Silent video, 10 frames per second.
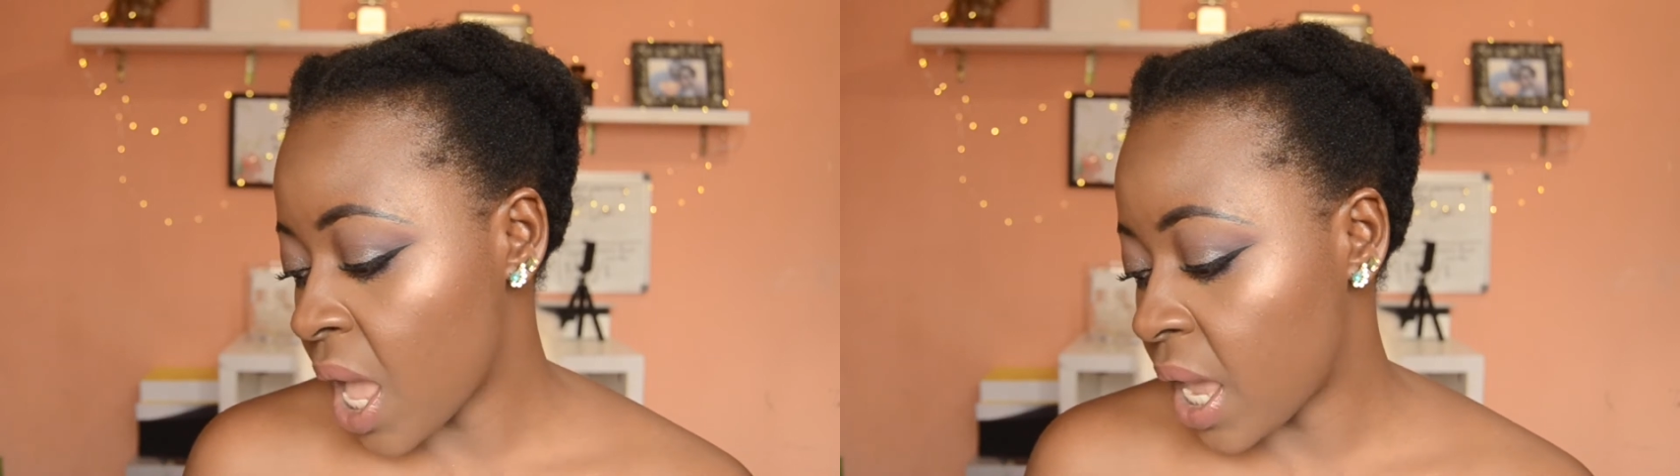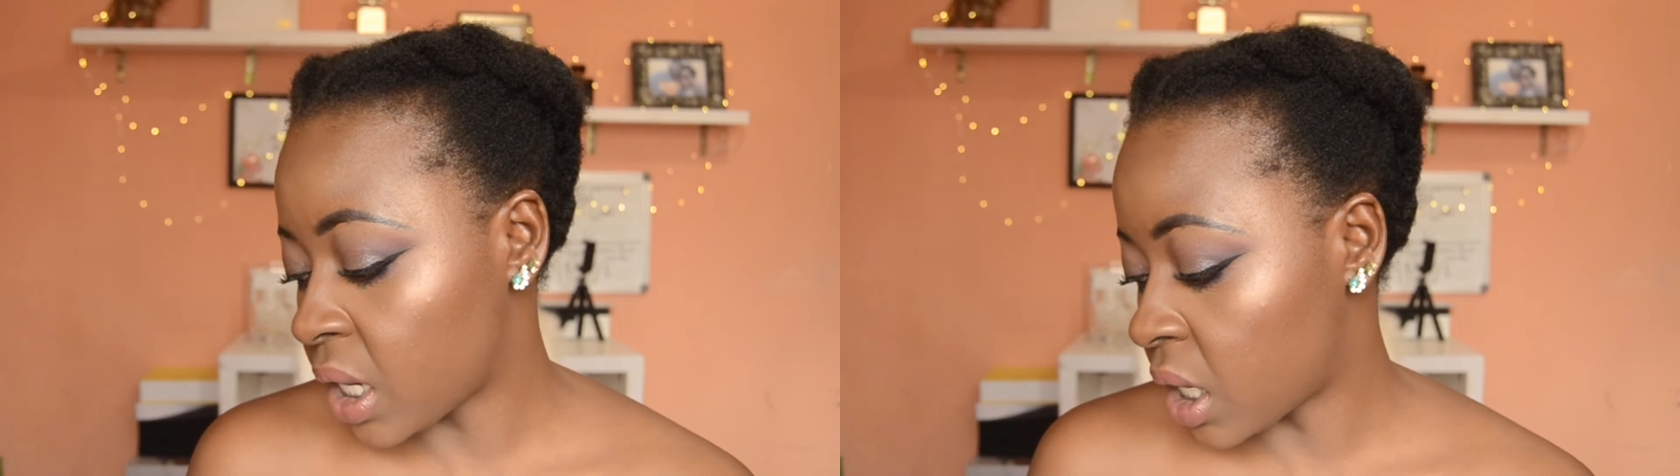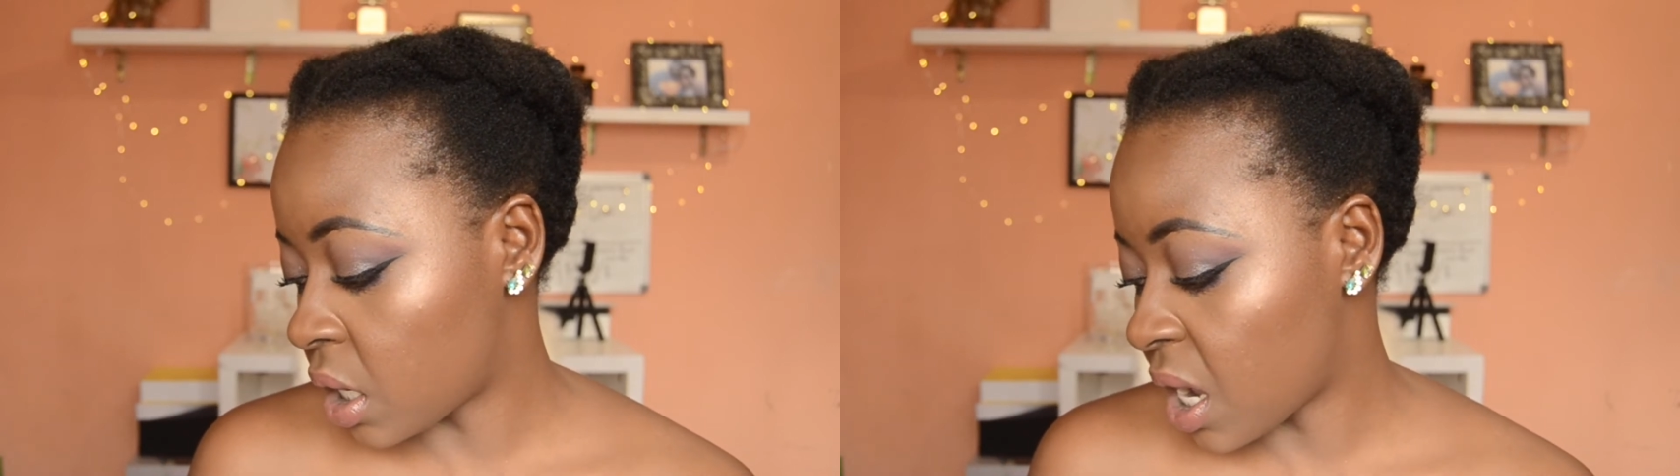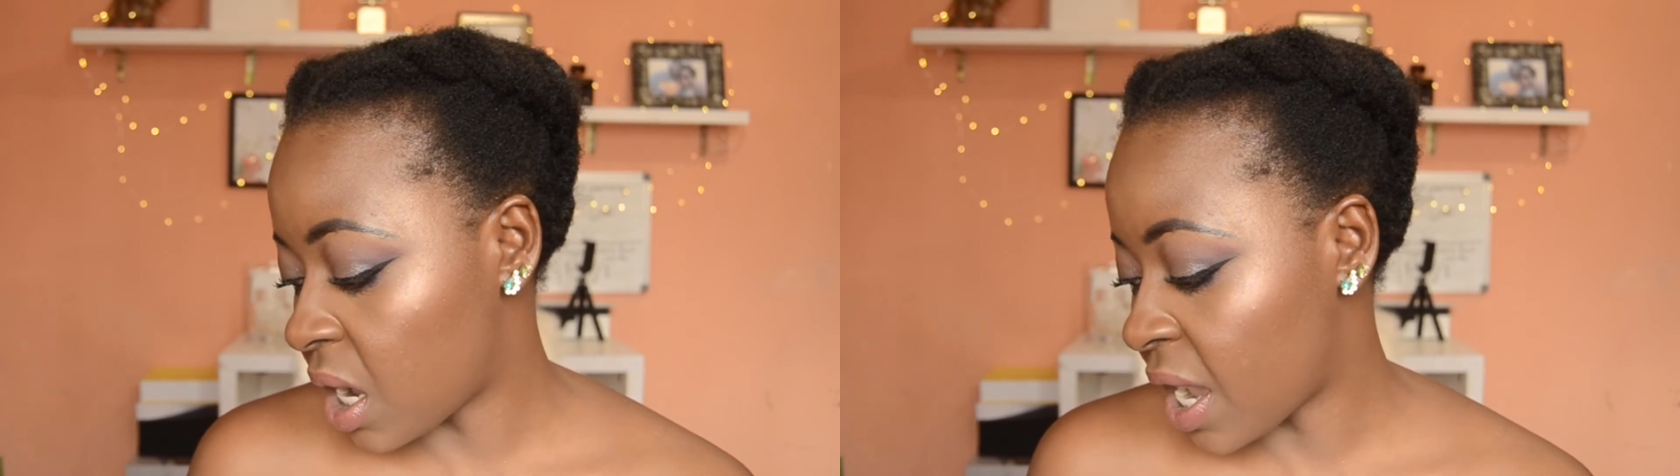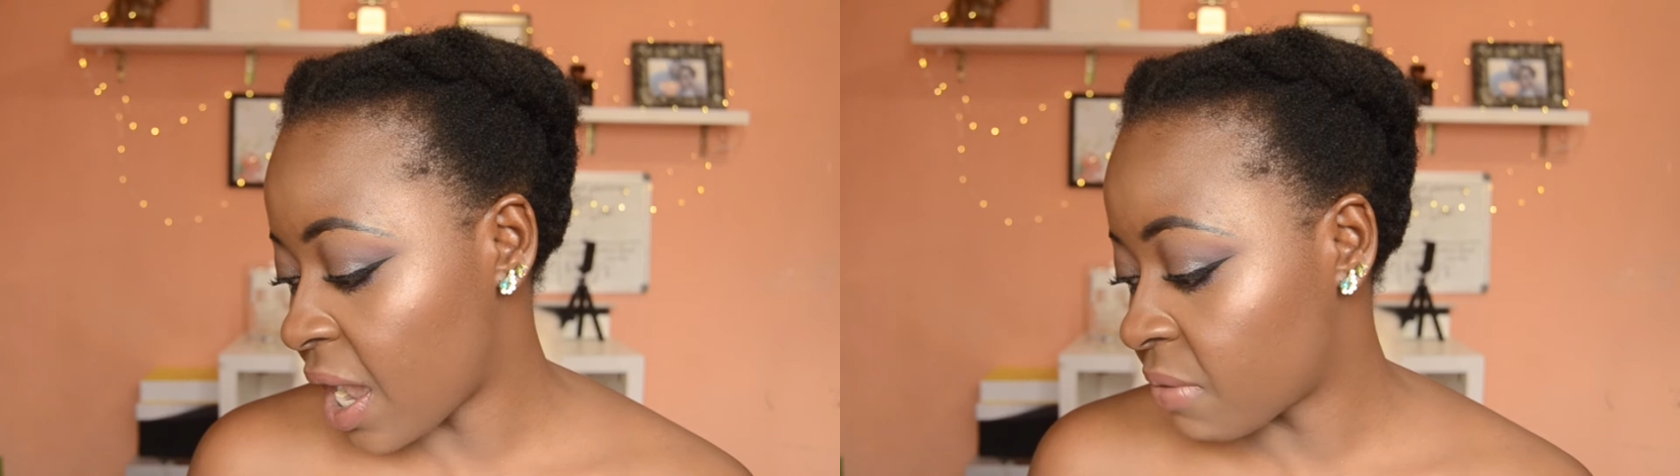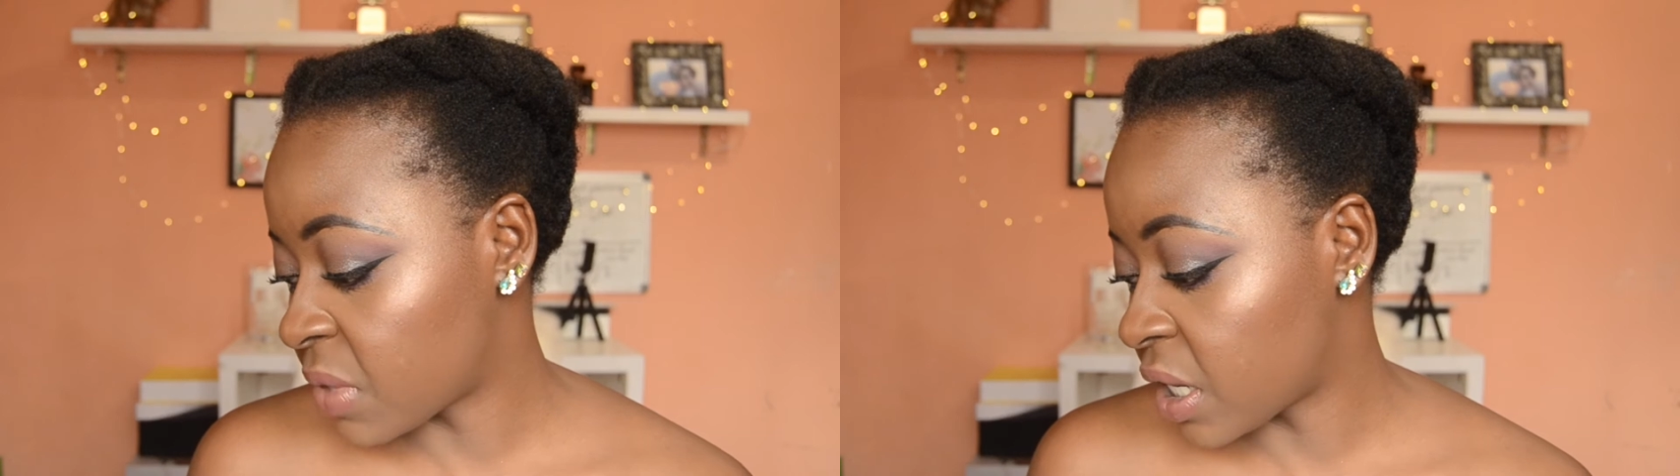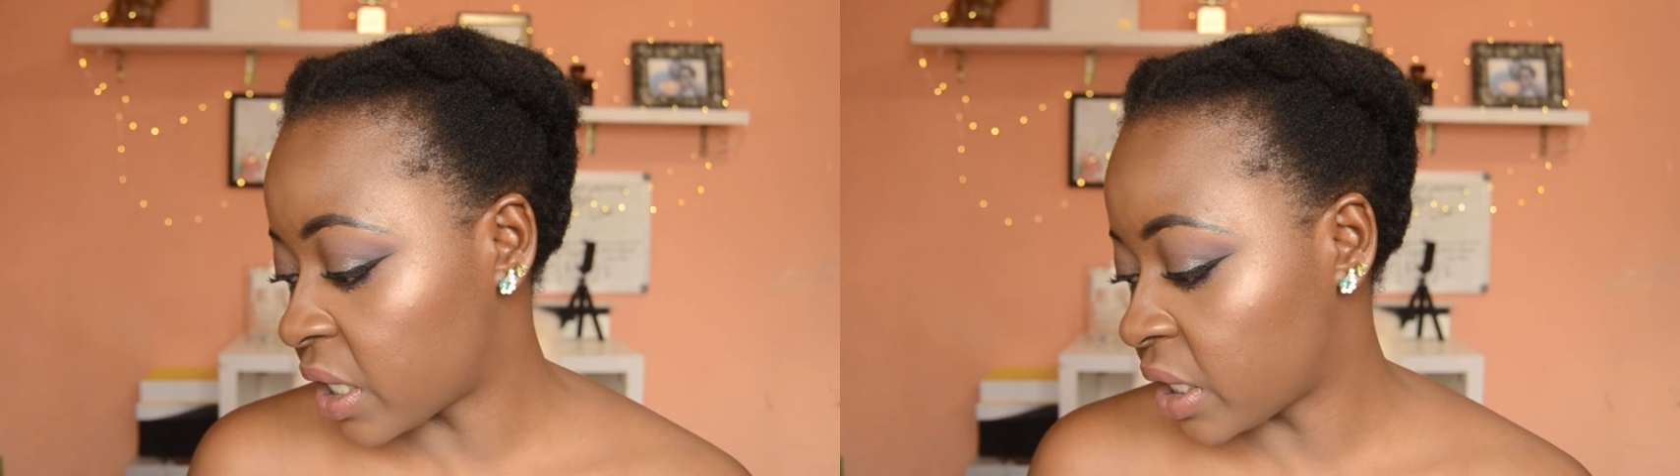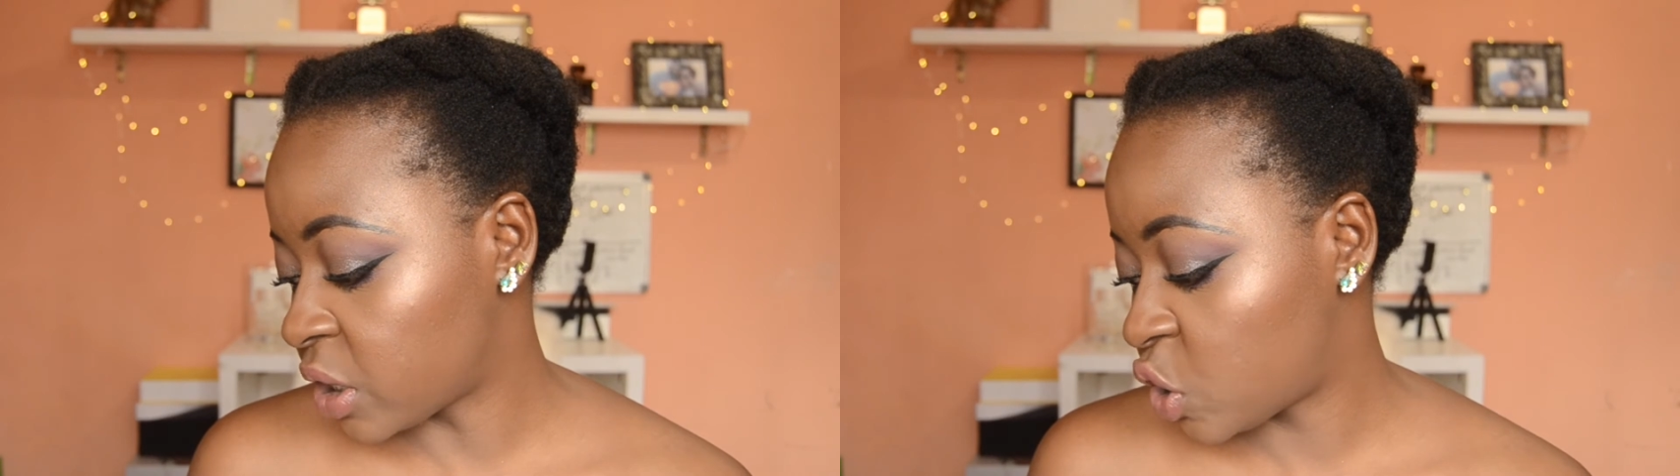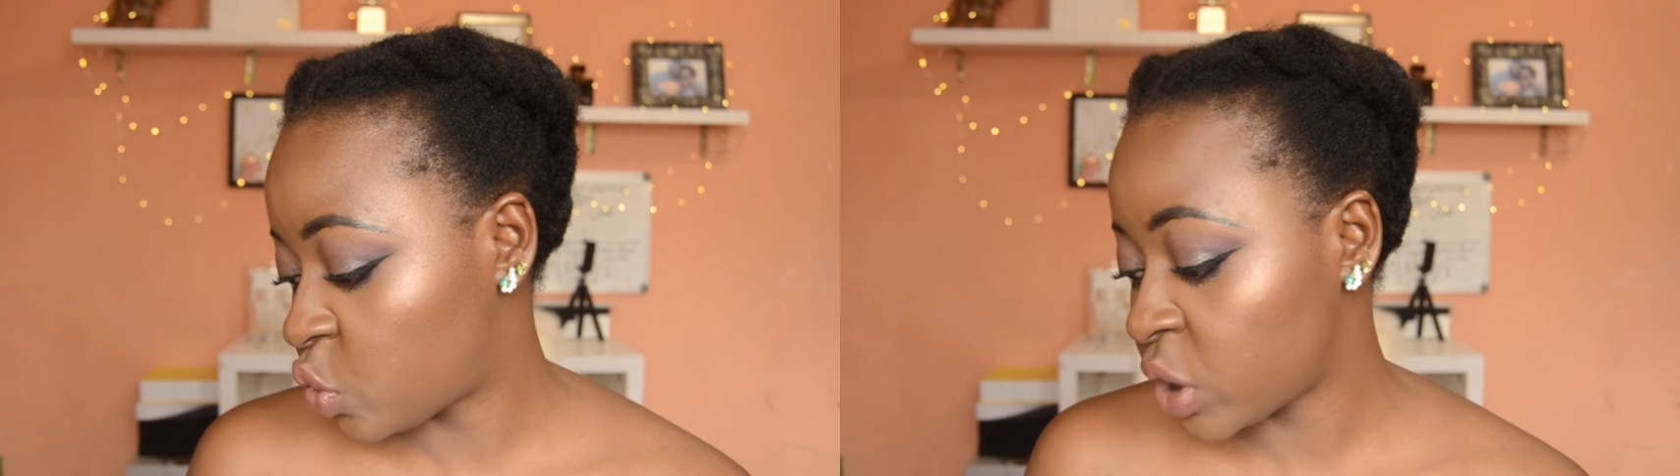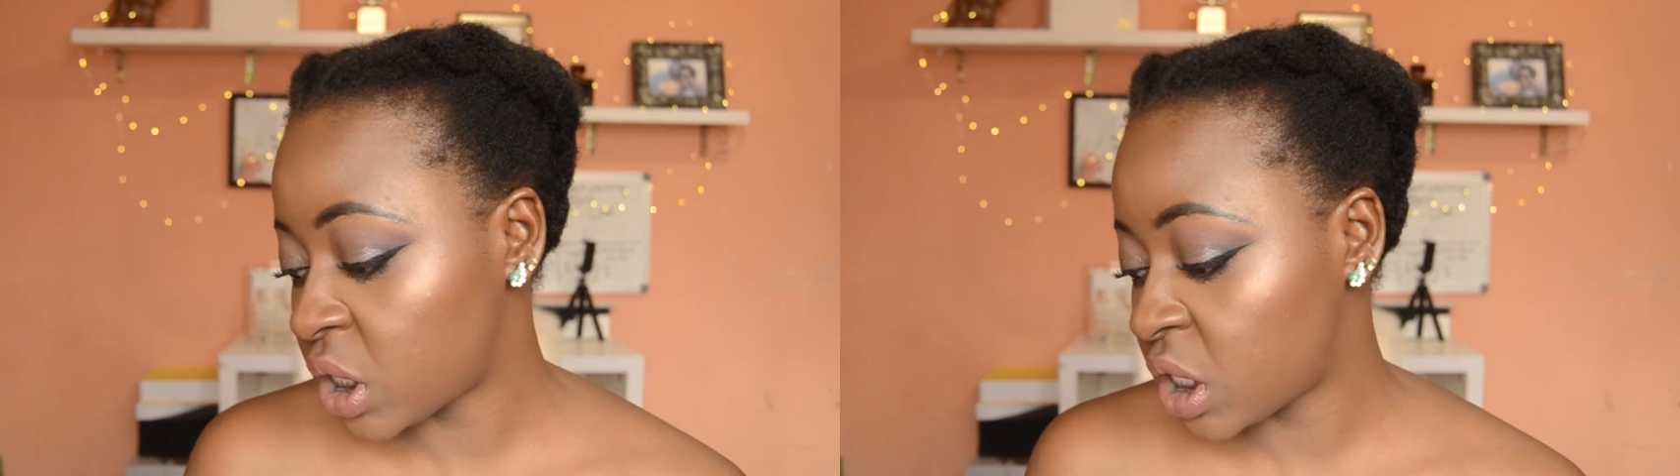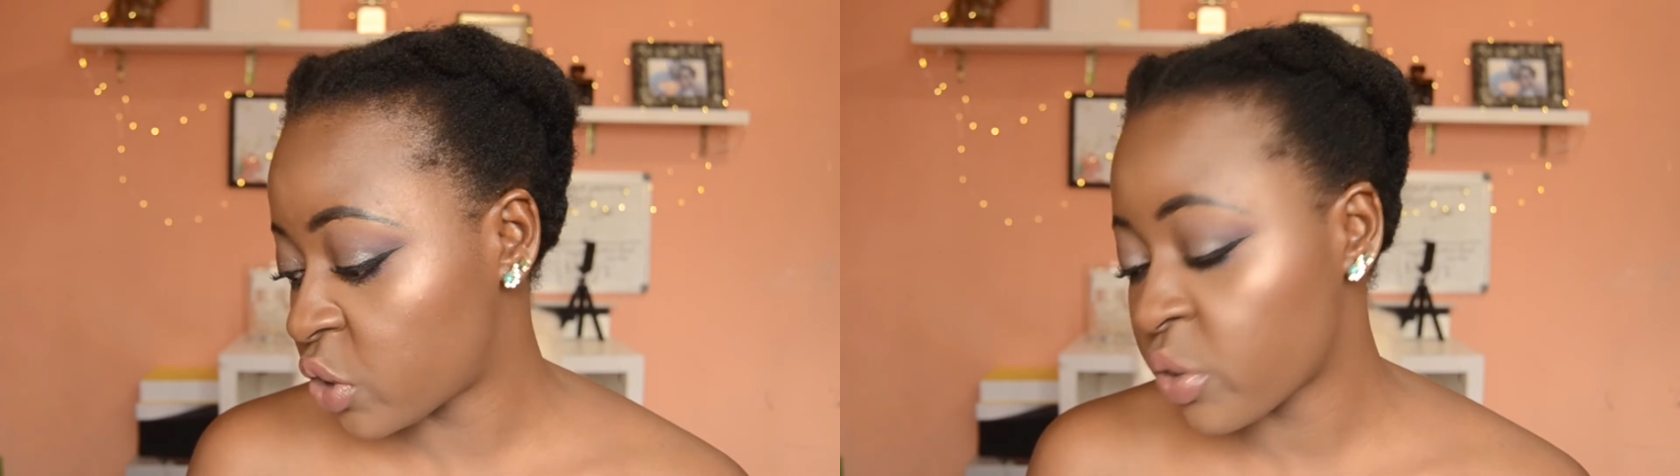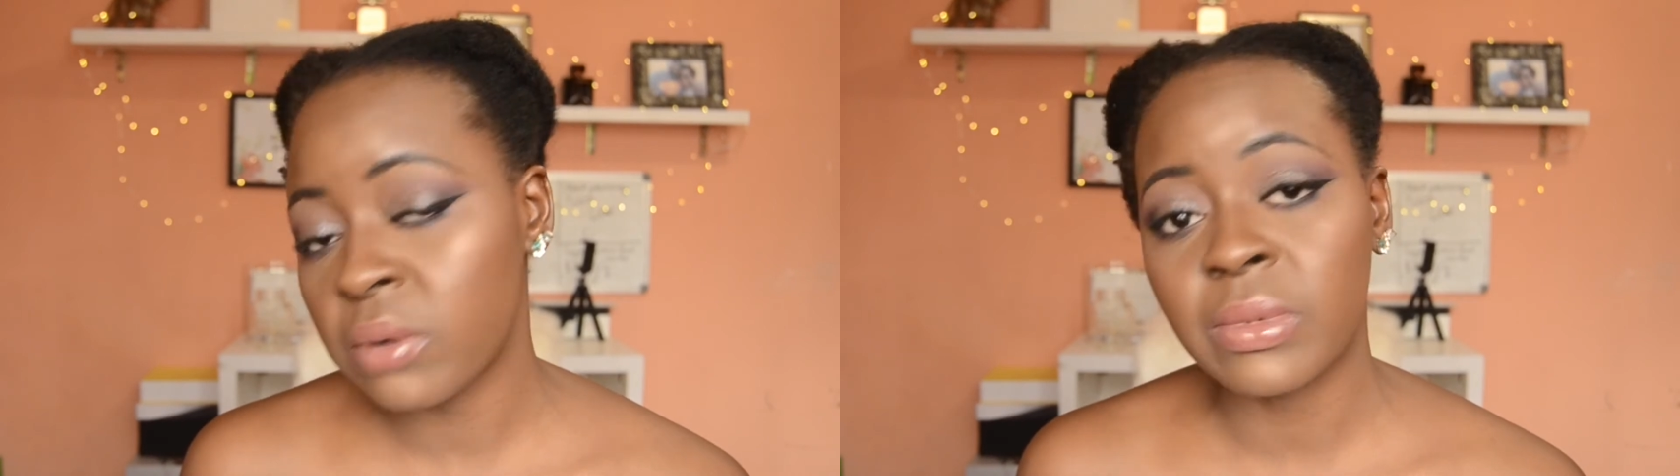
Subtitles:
and I have my twist cream,